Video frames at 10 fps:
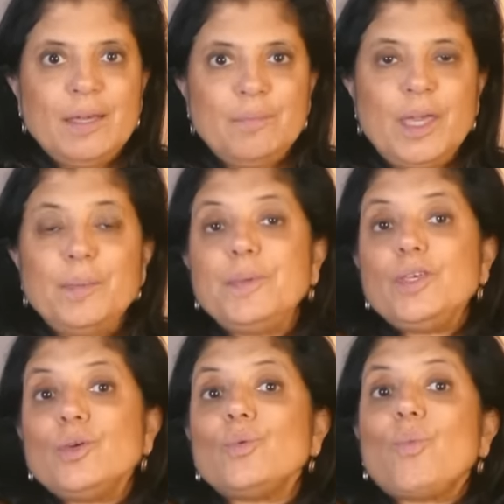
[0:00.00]
Maybe
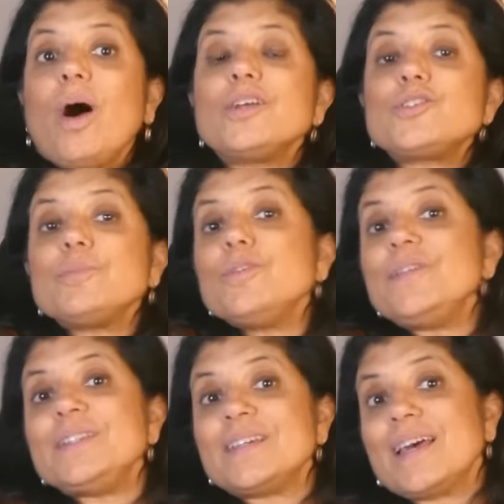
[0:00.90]
you watch a
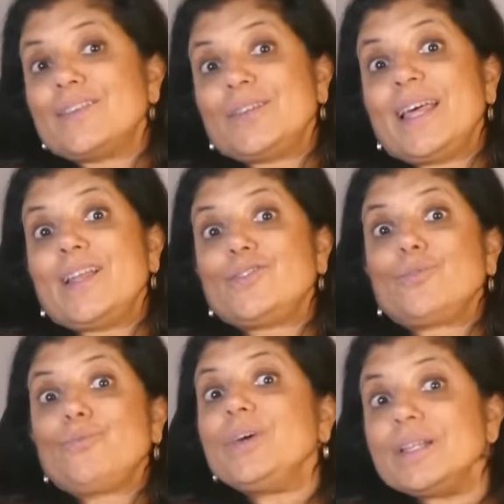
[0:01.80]
movie together that has a
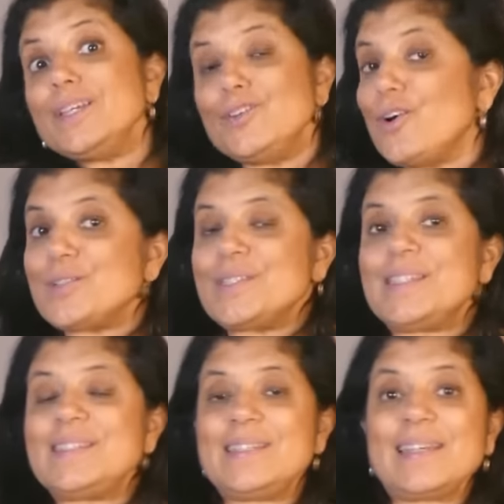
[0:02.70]
really
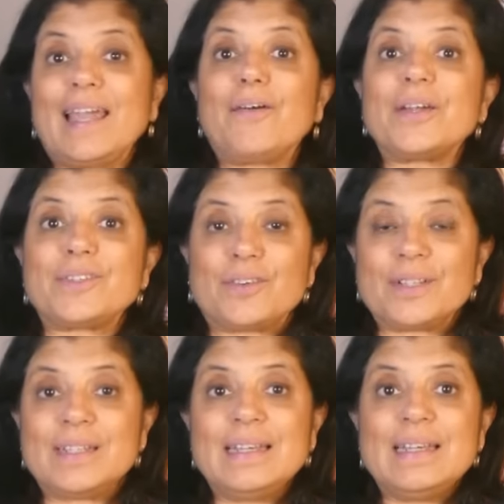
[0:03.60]
narcissistic character
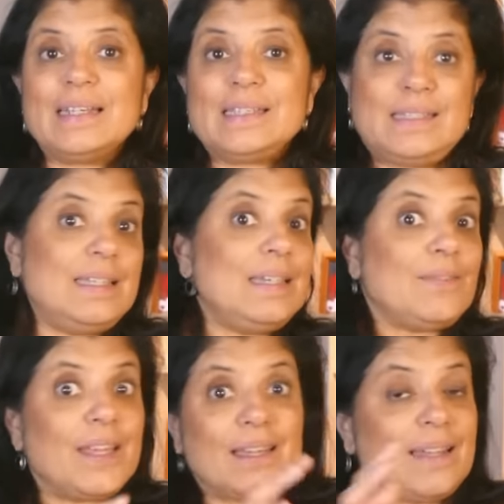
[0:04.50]
and see
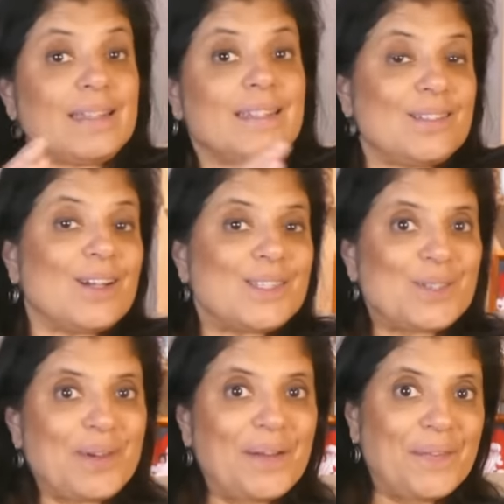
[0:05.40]
if they connect the dots
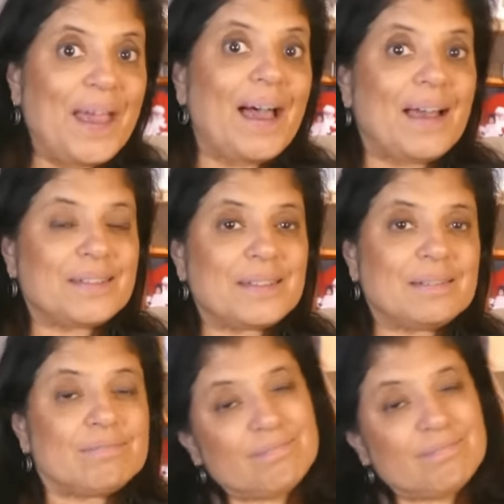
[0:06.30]
around that.